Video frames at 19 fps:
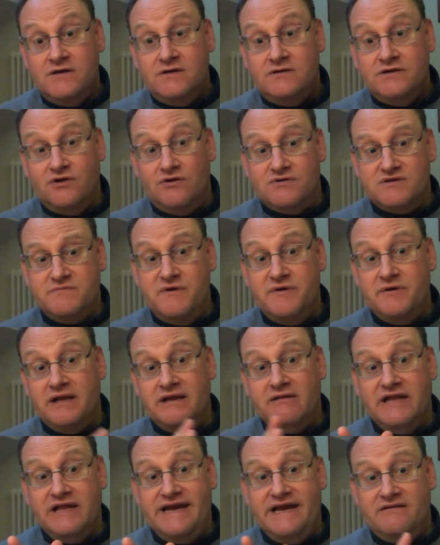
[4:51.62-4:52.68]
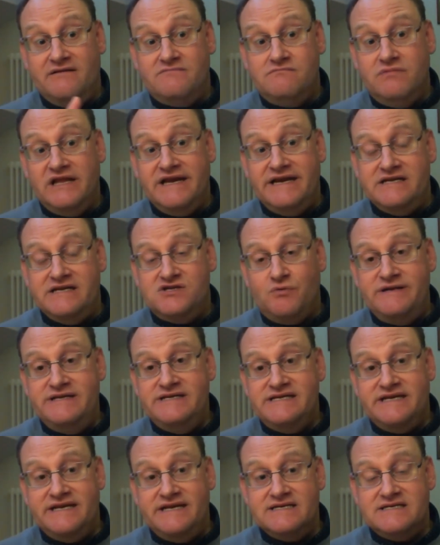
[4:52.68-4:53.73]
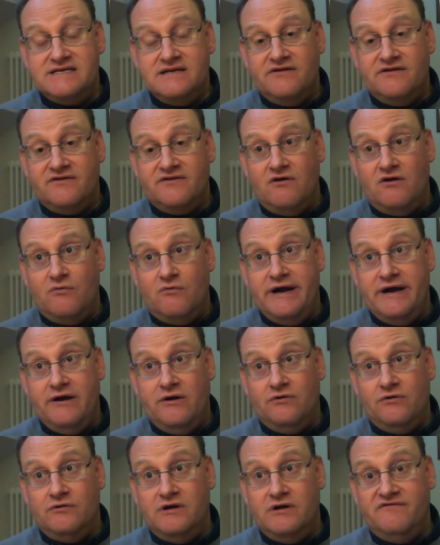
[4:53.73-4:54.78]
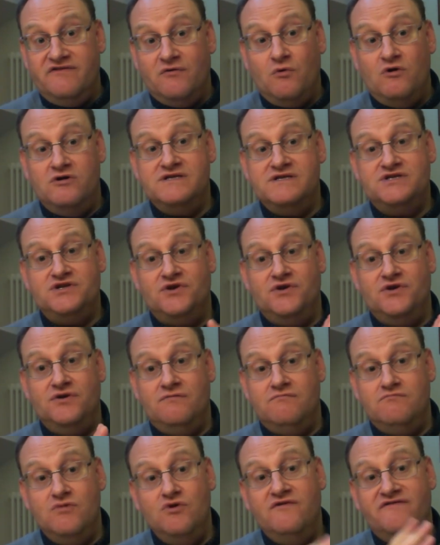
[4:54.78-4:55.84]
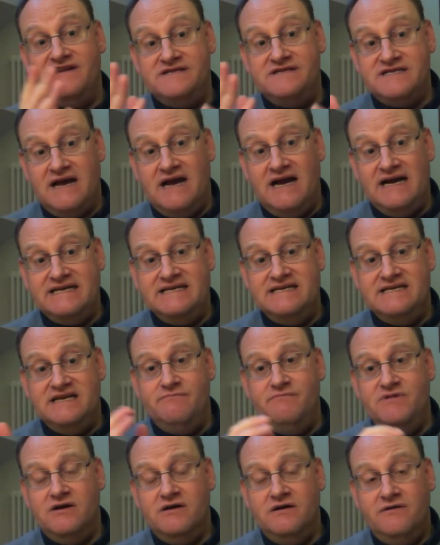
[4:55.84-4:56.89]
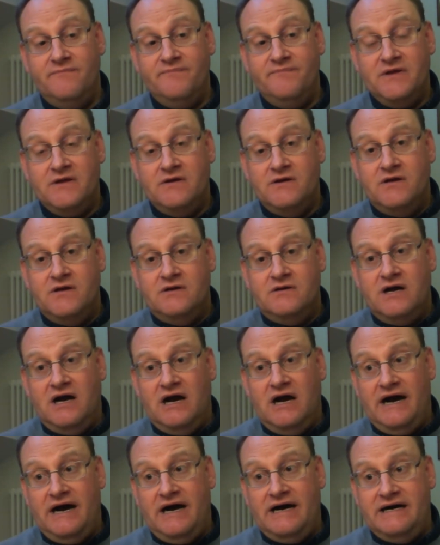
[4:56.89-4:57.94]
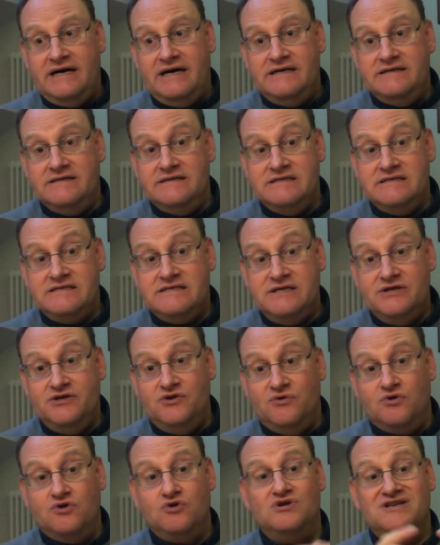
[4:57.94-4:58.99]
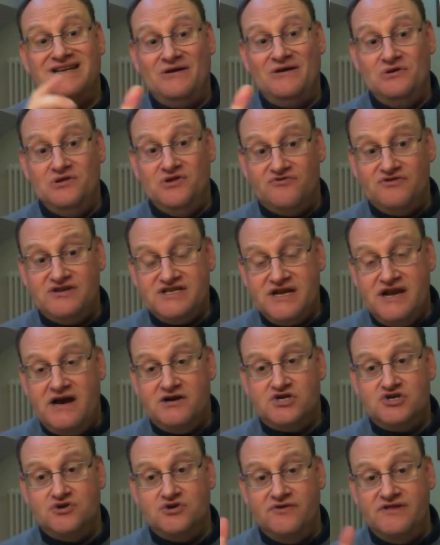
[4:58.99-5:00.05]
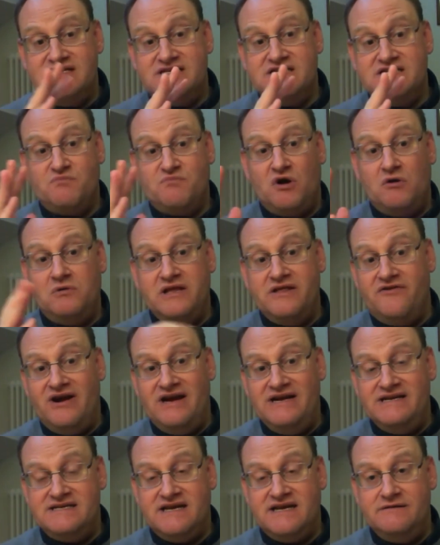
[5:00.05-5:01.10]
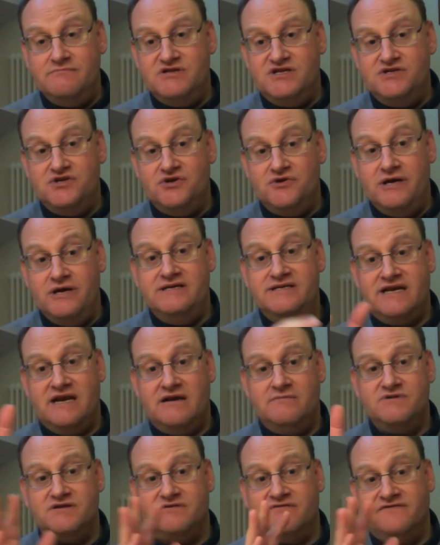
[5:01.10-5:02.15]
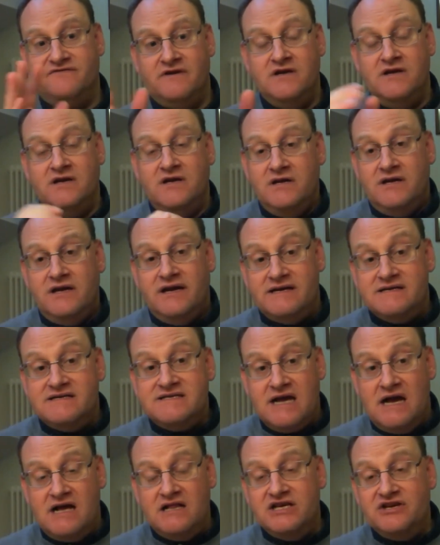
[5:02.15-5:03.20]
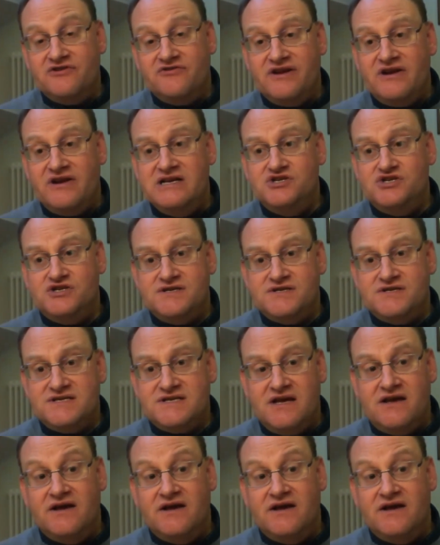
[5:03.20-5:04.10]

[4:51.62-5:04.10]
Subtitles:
it was maybe late 20s, and I thought, well, if I want to move into academia and go down the research route, this is probably the right time to do it in terms of salary ranges